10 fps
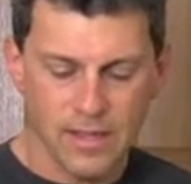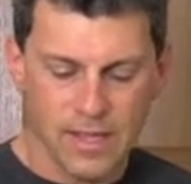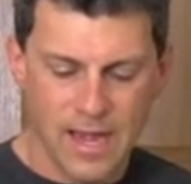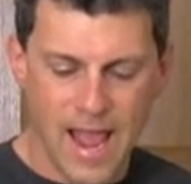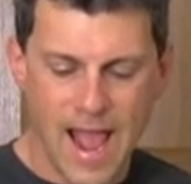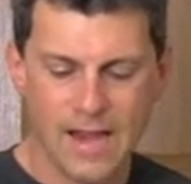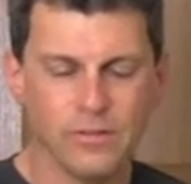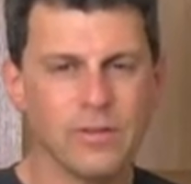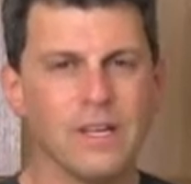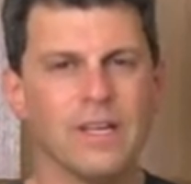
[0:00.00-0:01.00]
that
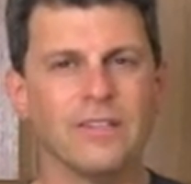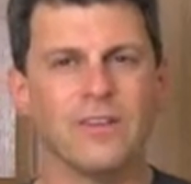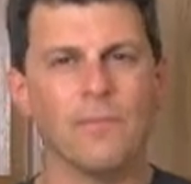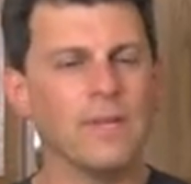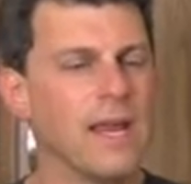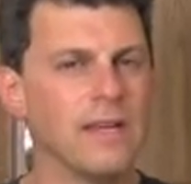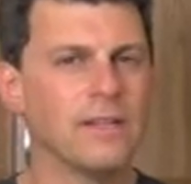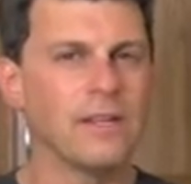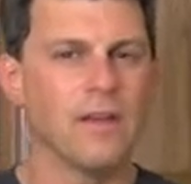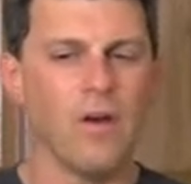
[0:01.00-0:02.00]
actually ends up
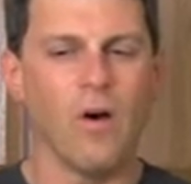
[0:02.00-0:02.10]
tasting